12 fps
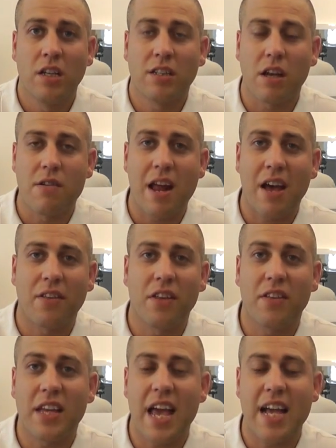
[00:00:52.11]
So now
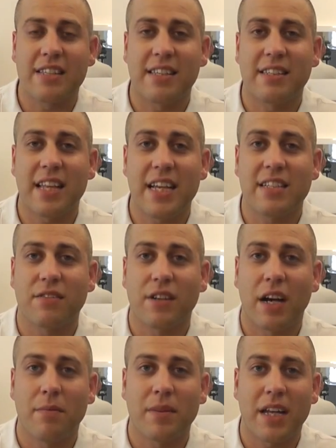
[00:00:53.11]
that the SSDs have
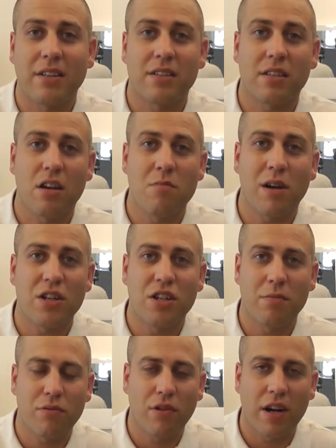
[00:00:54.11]
come down so much
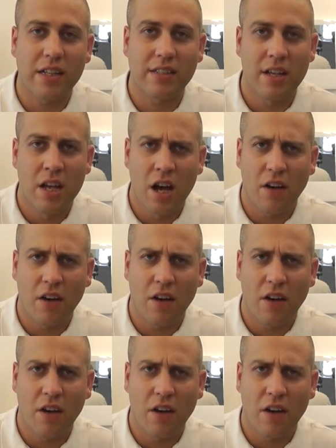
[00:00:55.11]
in price,